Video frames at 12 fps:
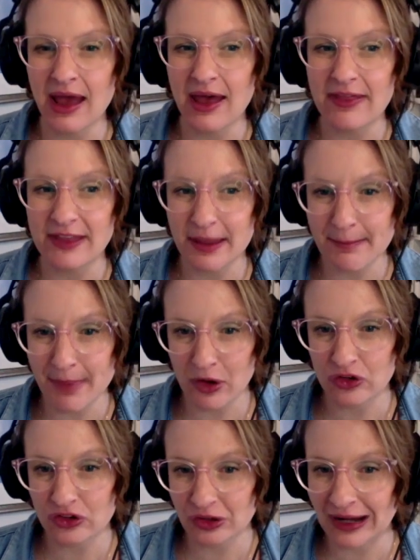The
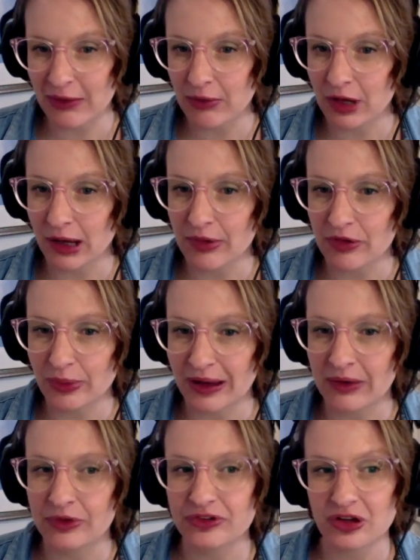emotional outcome as
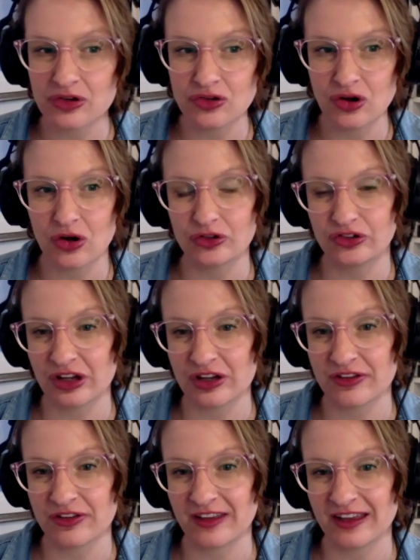well. So not
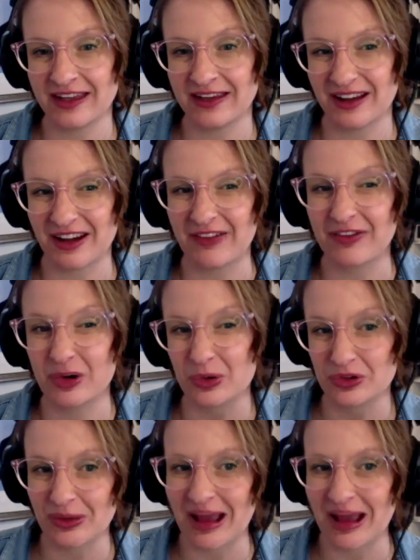just the kind of call to